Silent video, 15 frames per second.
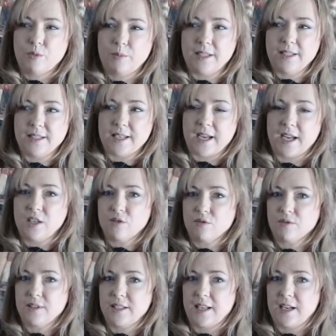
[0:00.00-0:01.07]
could be staged
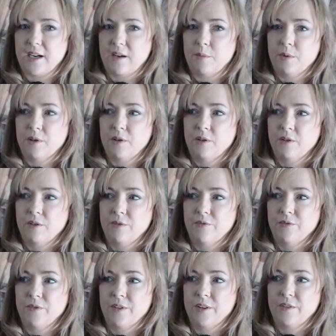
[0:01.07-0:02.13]
or set up
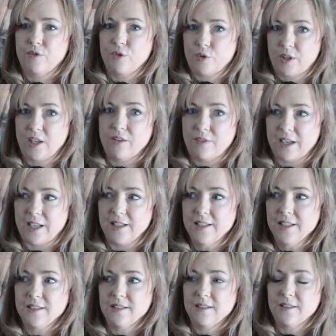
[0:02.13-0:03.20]
for the
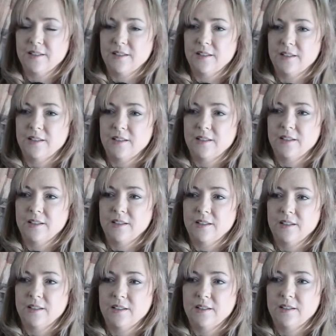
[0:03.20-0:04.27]
event
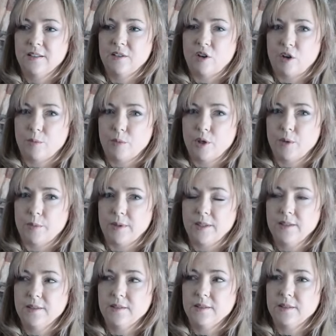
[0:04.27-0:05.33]
on
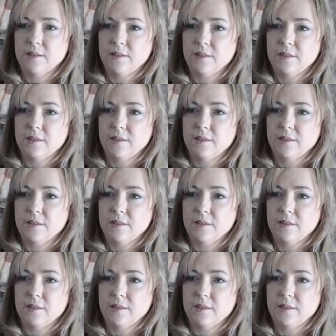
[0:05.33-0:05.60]
purpose